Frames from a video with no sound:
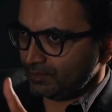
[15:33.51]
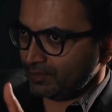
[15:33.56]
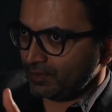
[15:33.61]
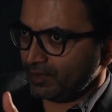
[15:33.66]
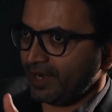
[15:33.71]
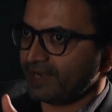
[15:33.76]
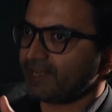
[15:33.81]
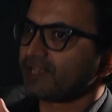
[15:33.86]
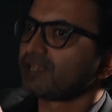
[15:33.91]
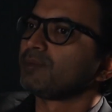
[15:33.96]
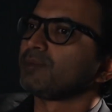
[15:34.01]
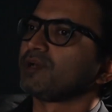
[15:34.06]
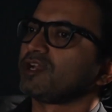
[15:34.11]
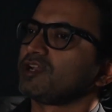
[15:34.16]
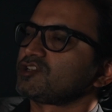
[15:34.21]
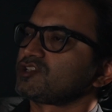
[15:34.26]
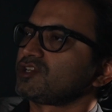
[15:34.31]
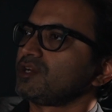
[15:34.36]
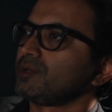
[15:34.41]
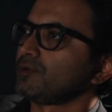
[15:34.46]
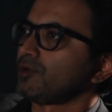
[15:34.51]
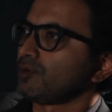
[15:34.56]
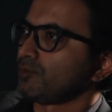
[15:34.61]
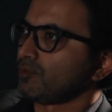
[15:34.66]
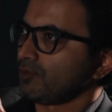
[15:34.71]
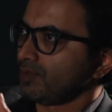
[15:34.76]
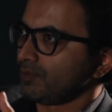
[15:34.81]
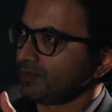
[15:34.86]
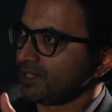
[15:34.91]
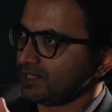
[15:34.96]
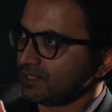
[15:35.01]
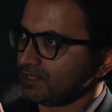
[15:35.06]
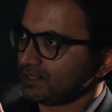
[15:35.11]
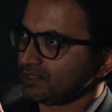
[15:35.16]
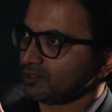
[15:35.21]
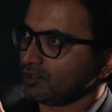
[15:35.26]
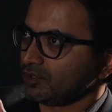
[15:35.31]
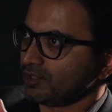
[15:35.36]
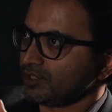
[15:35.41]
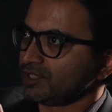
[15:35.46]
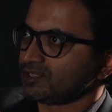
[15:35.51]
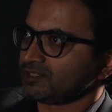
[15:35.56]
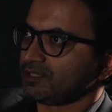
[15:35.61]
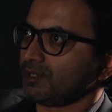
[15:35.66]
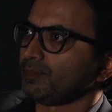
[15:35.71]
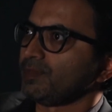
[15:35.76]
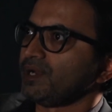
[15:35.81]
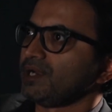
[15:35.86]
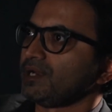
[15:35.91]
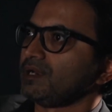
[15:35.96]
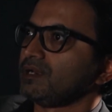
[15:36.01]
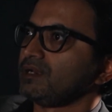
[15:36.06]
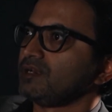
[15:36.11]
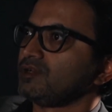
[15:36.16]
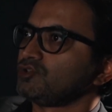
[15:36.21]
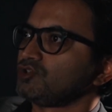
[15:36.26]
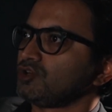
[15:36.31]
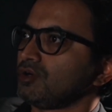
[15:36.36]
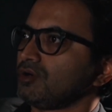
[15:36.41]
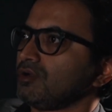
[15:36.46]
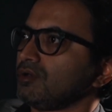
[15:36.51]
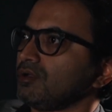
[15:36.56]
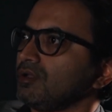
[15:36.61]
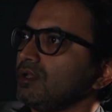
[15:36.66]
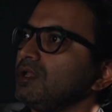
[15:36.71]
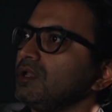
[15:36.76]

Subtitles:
writing a manuscript, or probably it is already submitted in a journal,